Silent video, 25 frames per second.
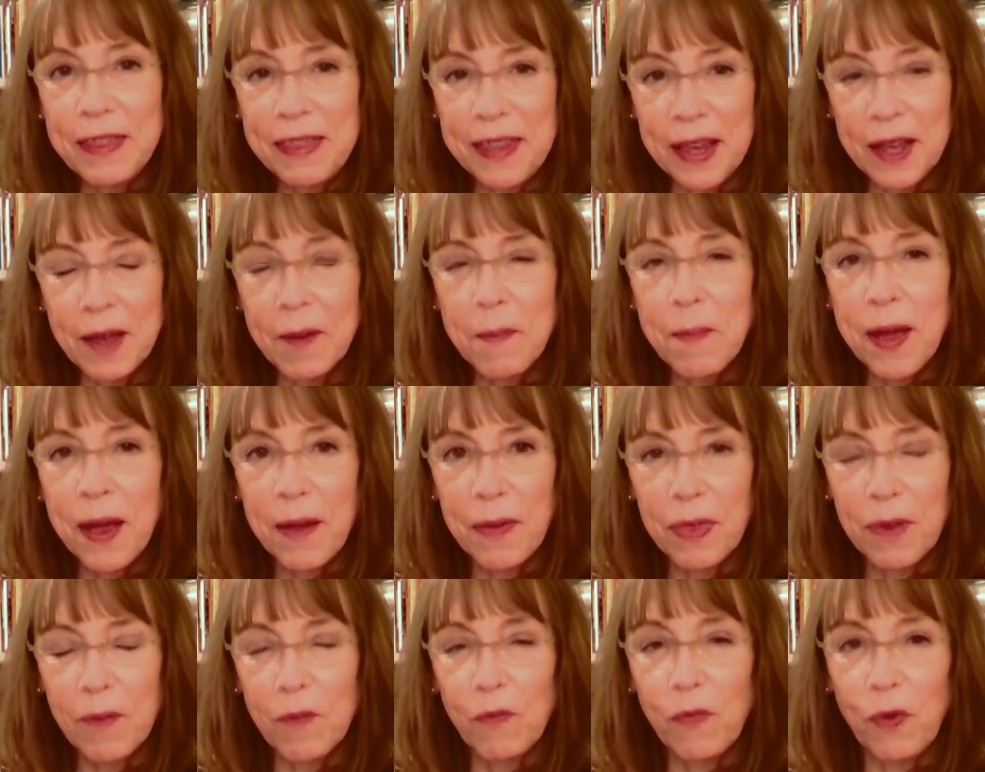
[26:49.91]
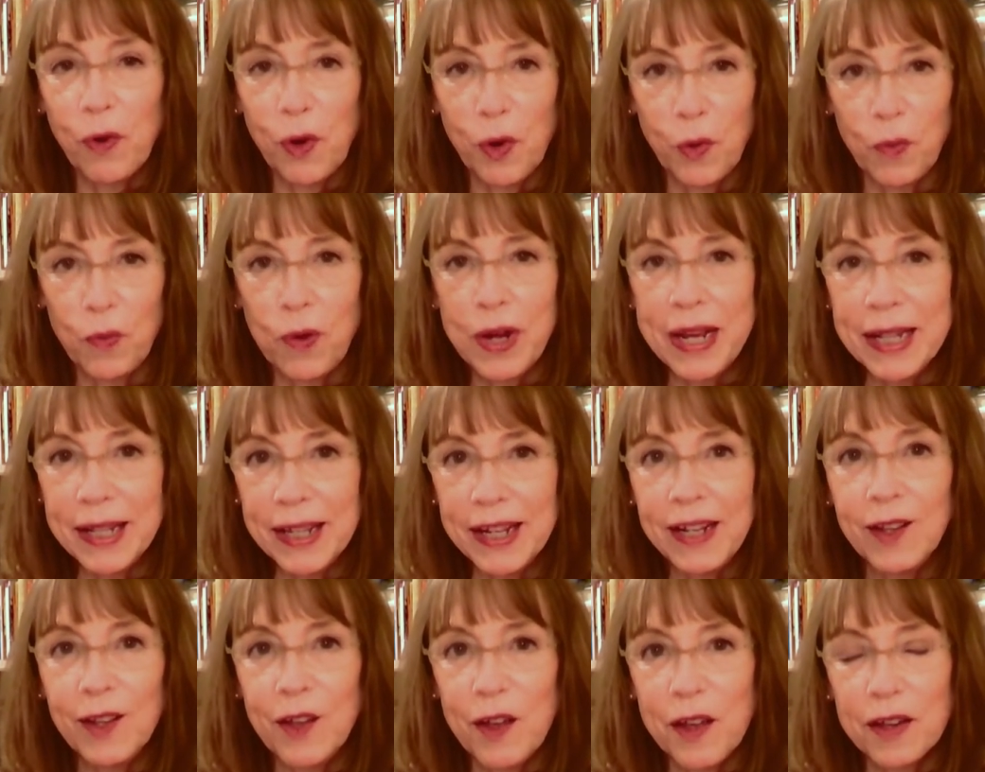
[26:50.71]
think about them for a
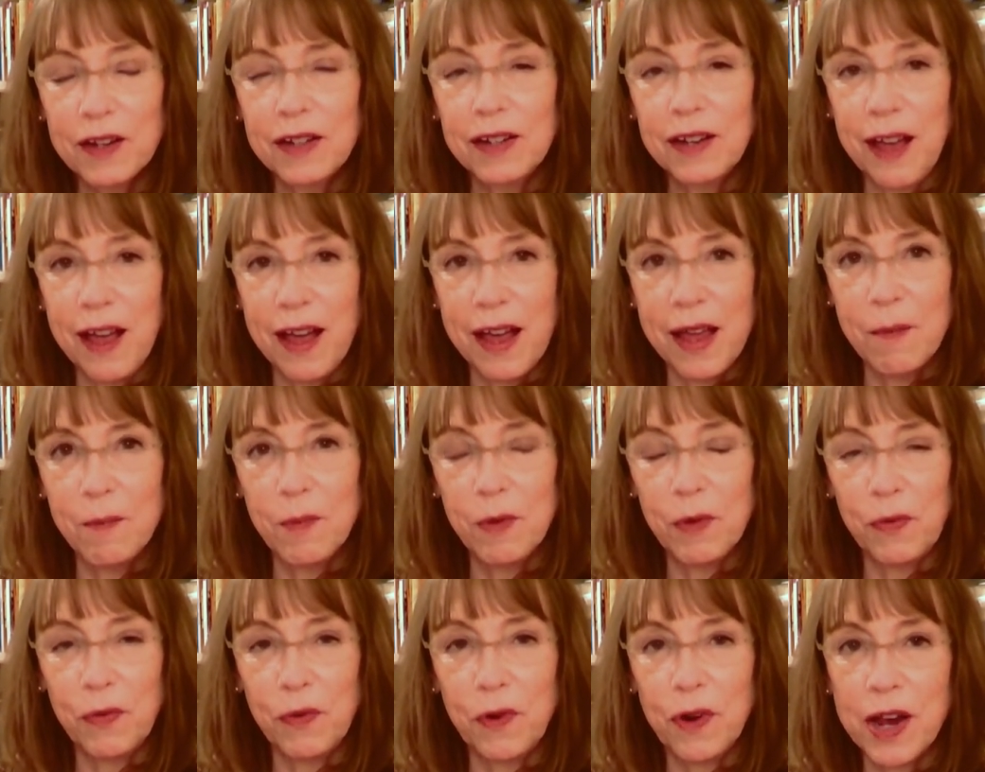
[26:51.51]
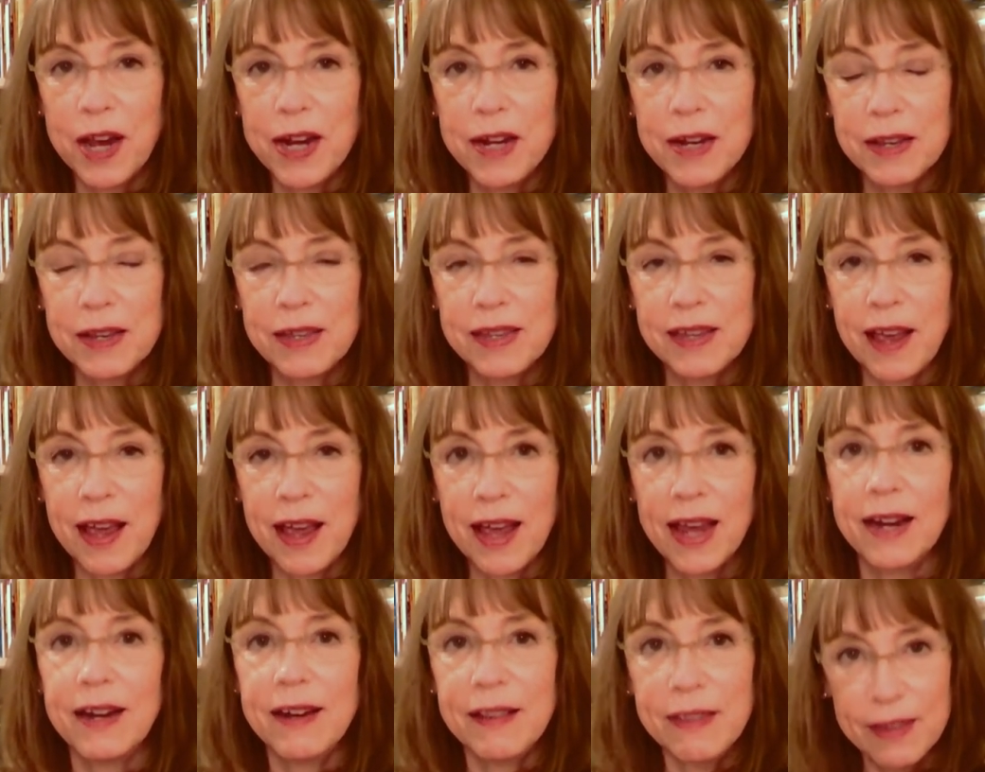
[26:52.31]
really long time before I
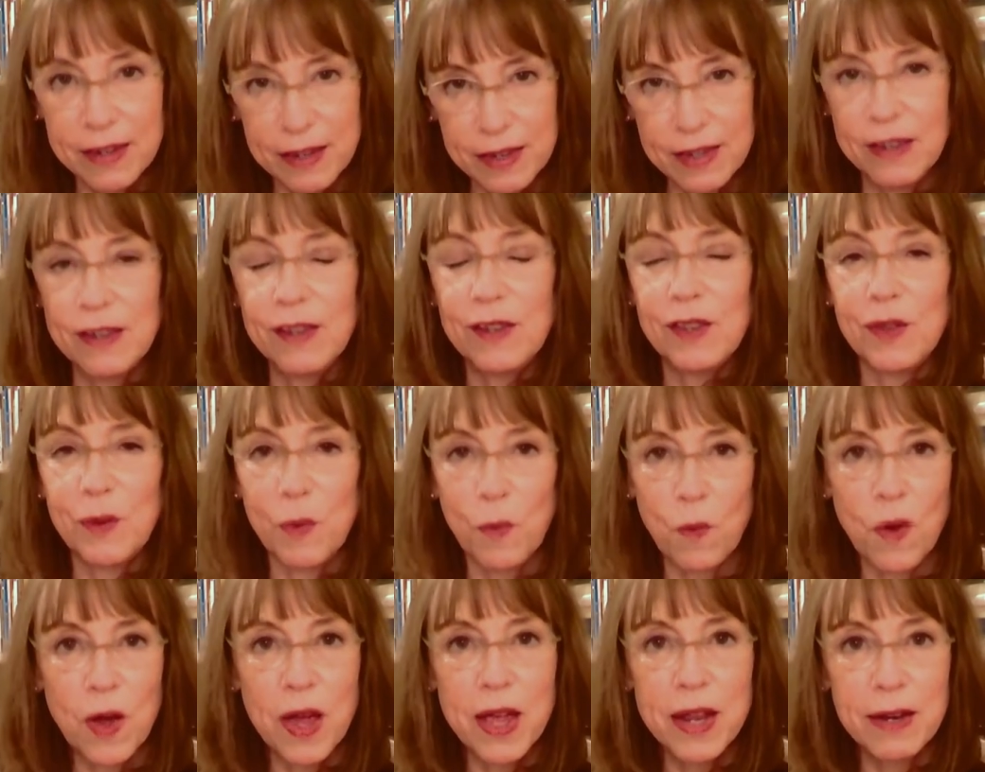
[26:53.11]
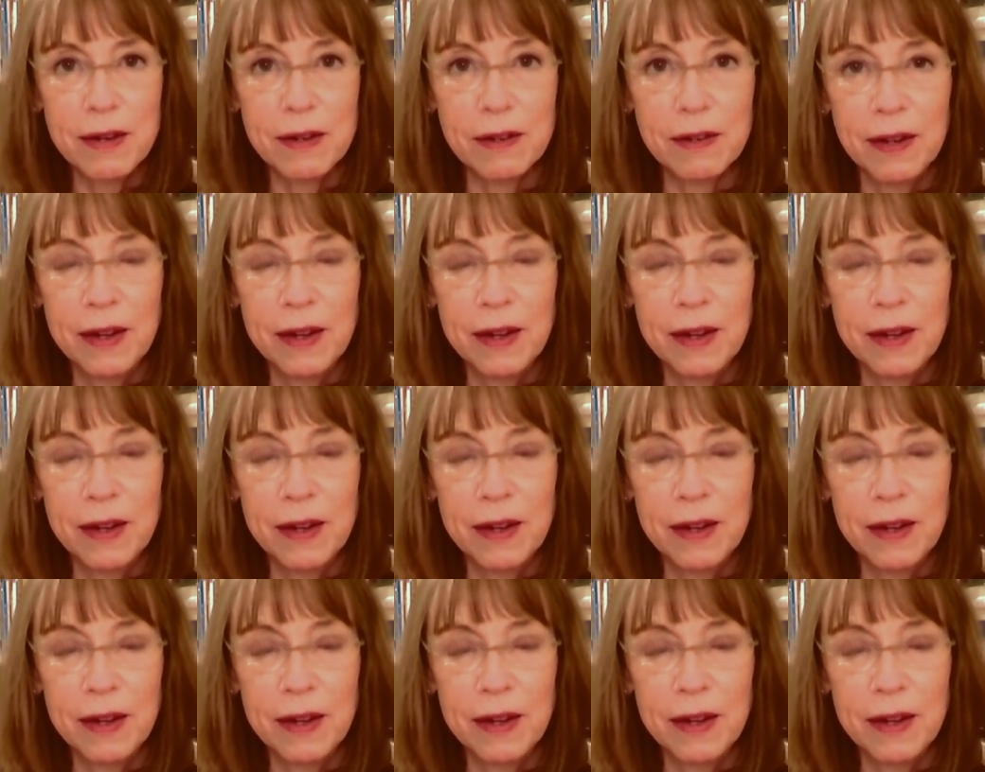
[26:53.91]
decide this is the one.